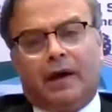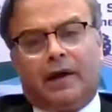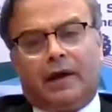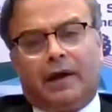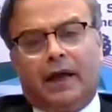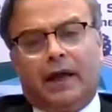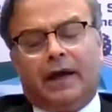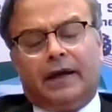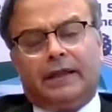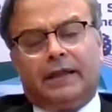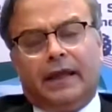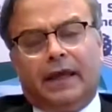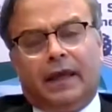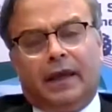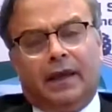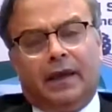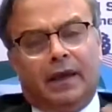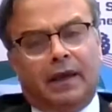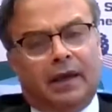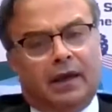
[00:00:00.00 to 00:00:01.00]

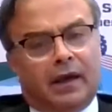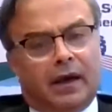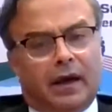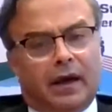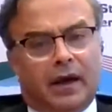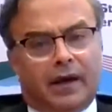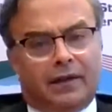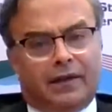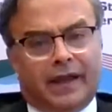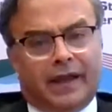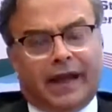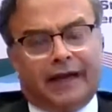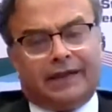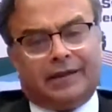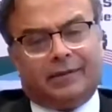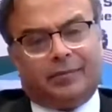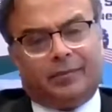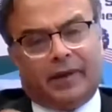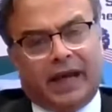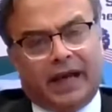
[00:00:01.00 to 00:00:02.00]
Clearly, that
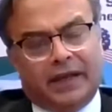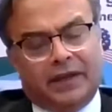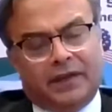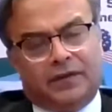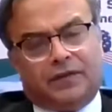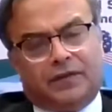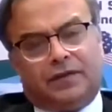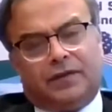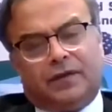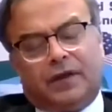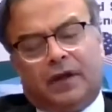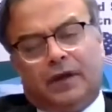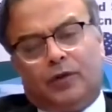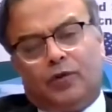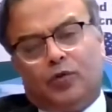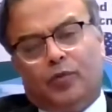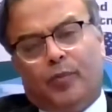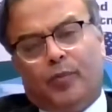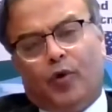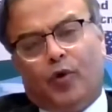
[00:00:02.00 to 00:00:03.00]
applies
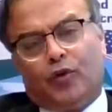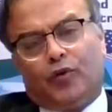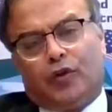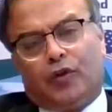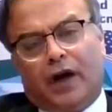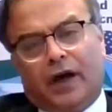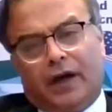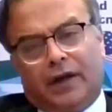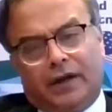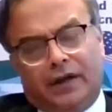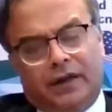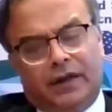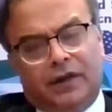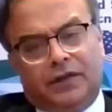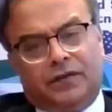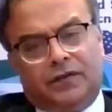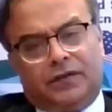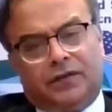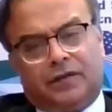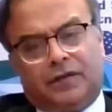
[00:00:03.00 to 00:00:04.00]
to both our
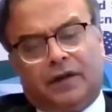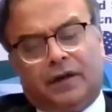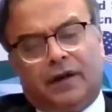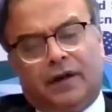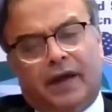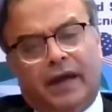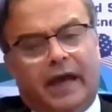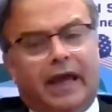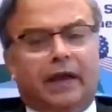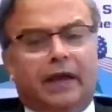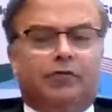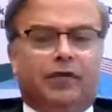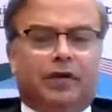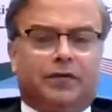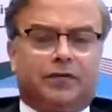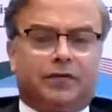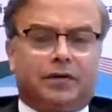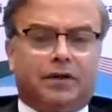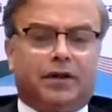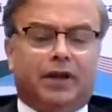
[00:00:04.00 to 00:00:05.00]
East and
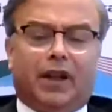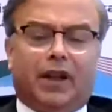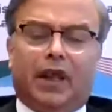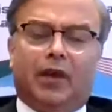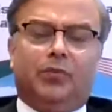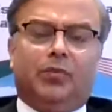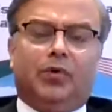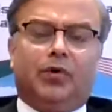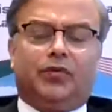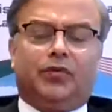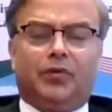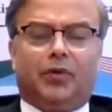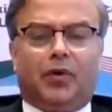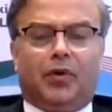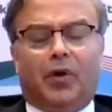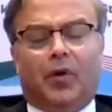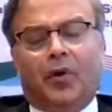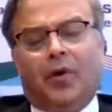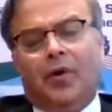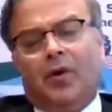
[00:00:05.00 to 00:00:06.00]
Western neighbors,
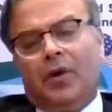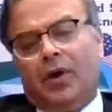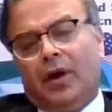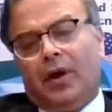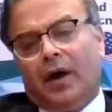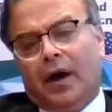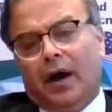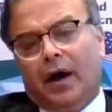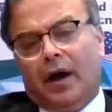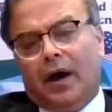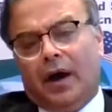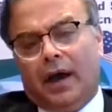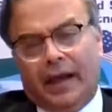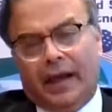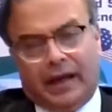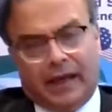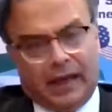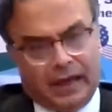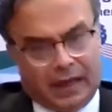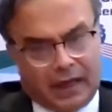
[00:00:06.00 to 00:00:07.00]

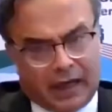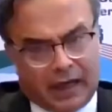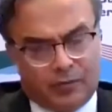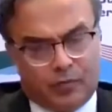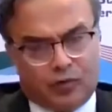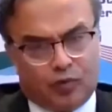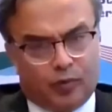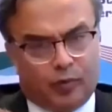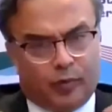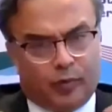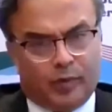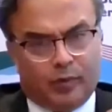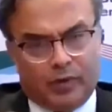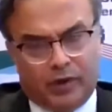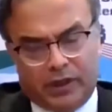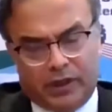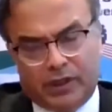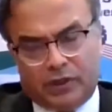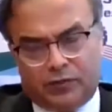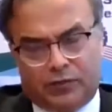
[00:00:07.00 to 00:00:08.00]
and I'll come to
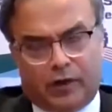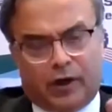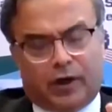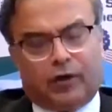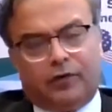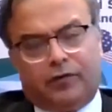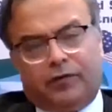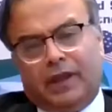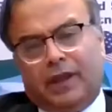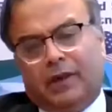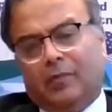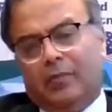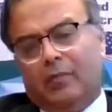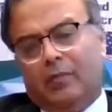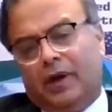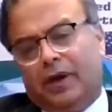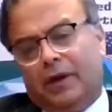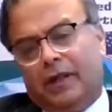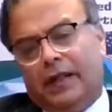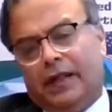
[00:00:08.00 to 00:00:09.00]
each one of them
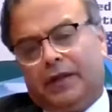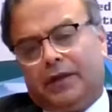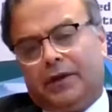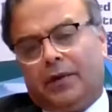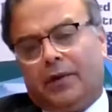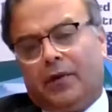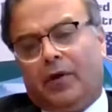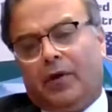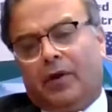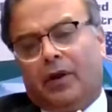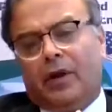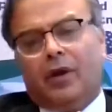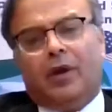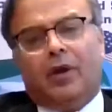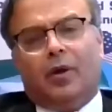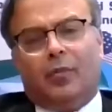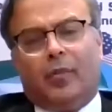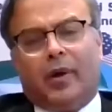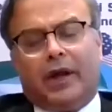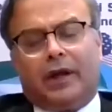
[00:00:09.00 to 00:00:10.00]
later on.
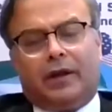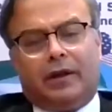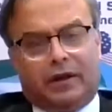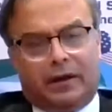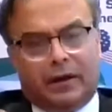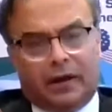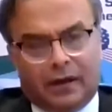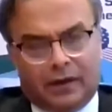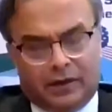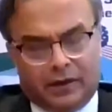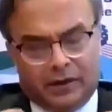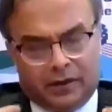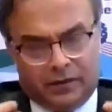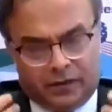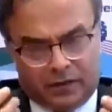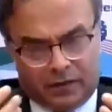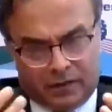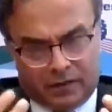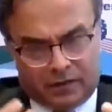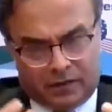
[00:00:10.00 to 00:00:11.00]
But
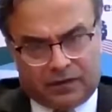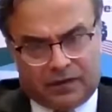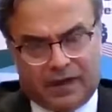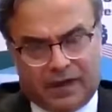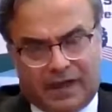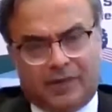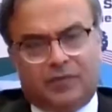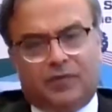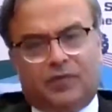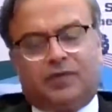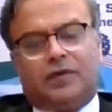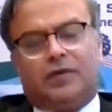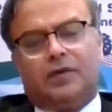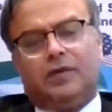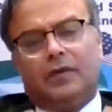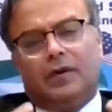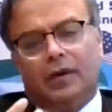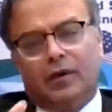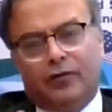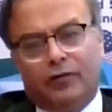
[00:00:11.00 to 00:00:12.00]
this stems
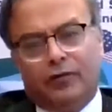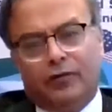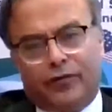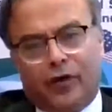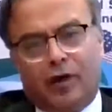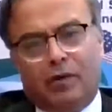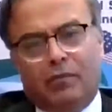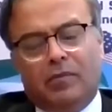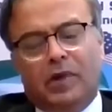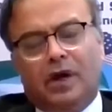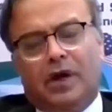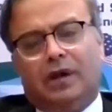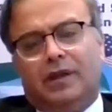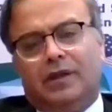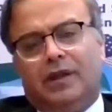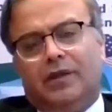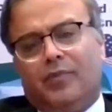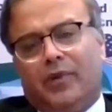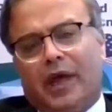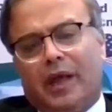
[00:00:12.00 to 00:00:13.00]
from
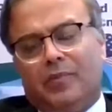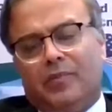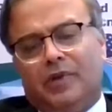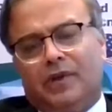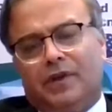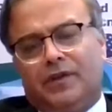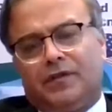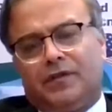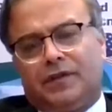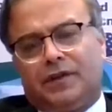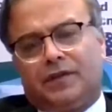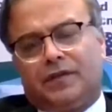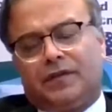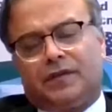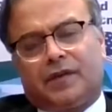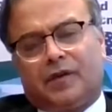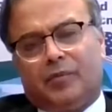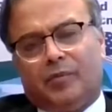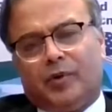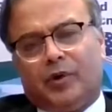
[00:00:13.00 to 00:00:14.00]
the Prime
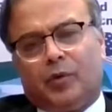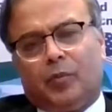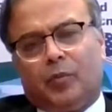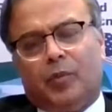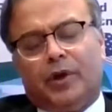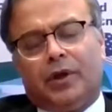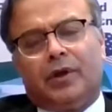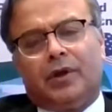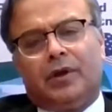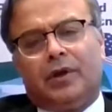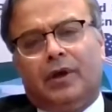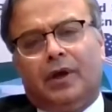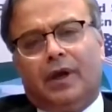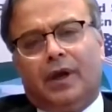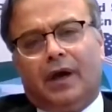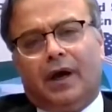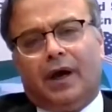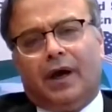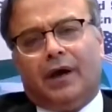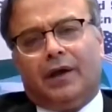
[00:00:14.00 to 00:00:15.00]
Minister's commitment
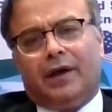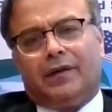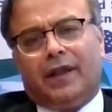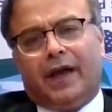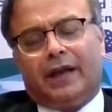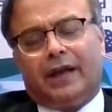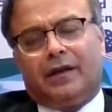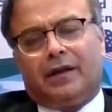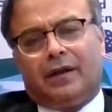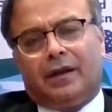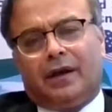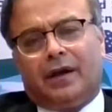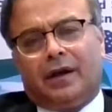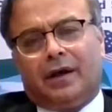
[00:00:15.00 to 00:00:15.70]
that